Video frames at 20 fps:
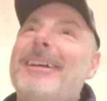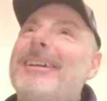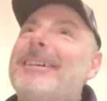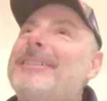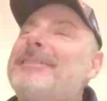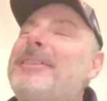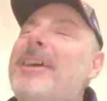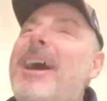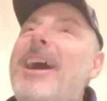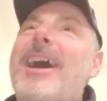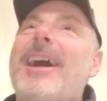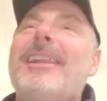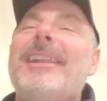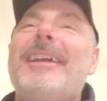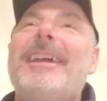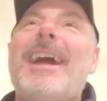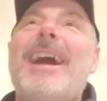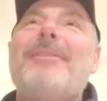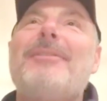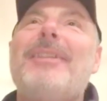
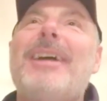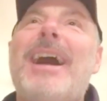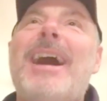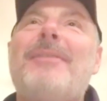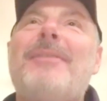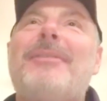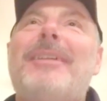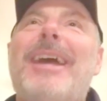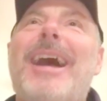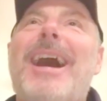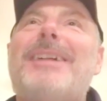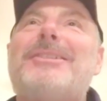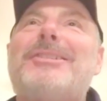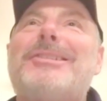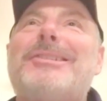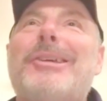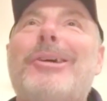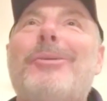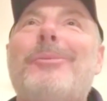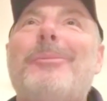Golly, I've got
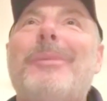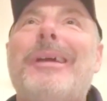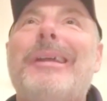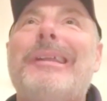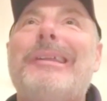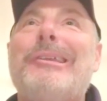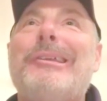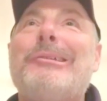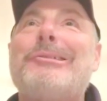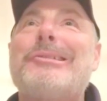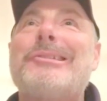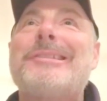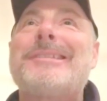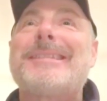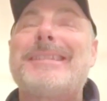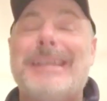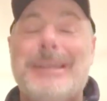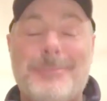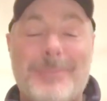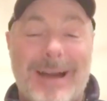so many. You should
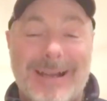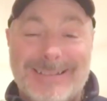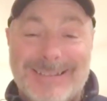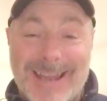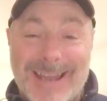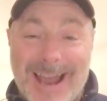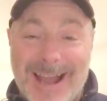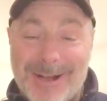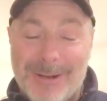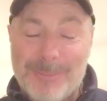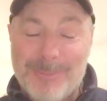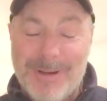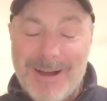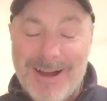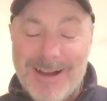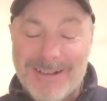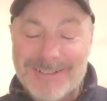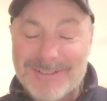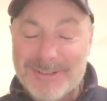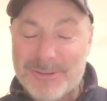see my tackle
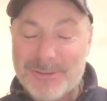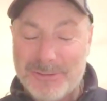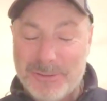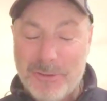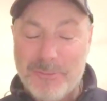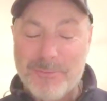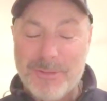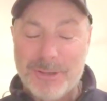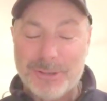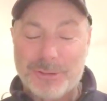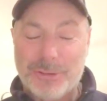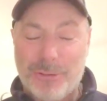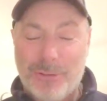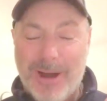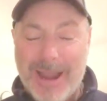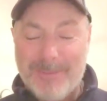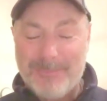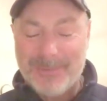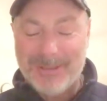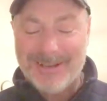box. There's so much
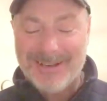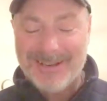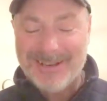crap in it.